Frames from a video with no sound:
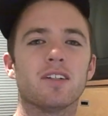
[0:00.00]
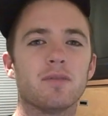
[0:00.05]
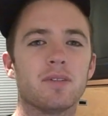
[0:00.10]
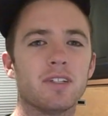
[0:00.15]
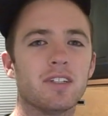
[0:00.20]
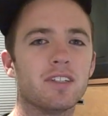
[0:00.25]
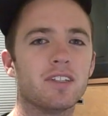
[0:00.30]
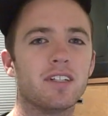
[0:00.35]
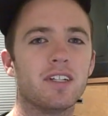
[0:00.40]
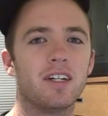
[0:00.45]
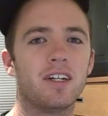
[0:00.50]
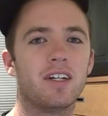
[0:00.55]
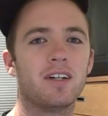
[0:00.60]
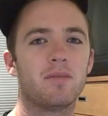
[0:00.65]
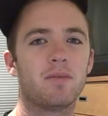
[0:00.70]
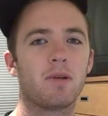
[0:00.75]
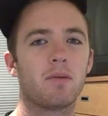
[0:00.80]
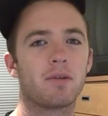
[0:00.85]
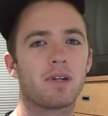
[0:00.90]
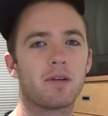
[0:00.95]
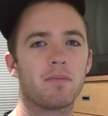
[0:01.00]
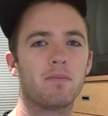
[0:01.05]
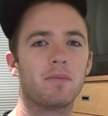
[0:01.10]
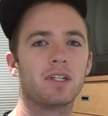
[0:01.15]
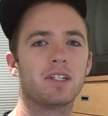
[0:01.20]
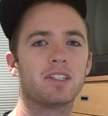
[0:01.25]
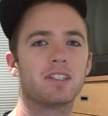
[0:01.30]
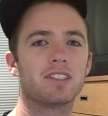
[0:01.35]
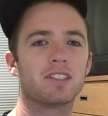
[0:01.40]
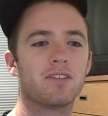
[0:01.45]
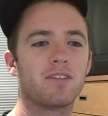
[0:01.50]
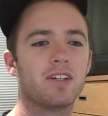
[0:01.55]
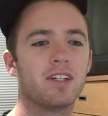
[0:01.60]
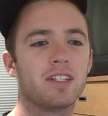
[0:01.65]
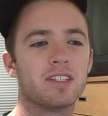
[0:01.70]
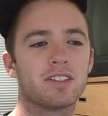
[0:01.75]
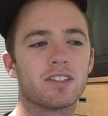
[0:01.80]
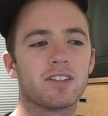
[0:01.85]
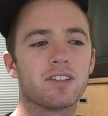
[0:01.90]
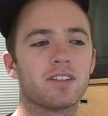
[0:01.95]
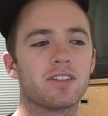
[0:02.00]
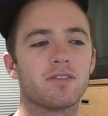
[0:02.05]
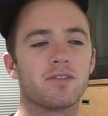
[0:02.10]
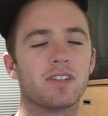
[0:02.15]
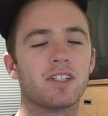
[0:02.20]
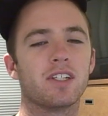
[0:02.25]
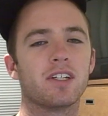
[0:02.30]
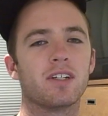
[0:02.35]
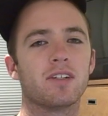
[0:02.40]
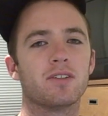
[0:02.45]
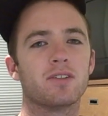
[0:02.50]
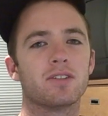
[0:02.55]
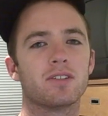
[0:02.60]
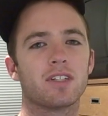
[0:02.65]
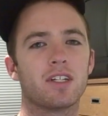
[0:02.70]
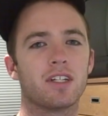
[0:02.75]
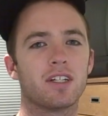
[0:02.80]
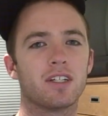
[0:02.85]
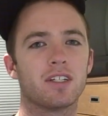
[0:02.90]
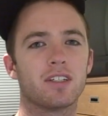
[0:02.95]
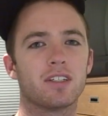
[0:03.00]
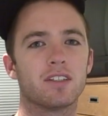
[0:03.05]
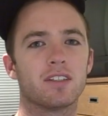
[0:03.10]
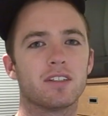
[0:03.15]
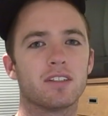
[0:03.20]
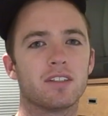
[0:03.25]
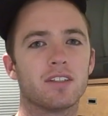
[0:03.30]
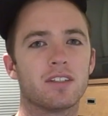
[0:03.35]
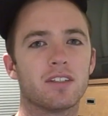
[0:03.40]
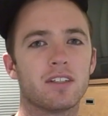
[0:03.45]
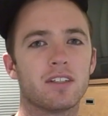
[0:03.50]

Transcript: I mean, people get millions of hits on their videos, and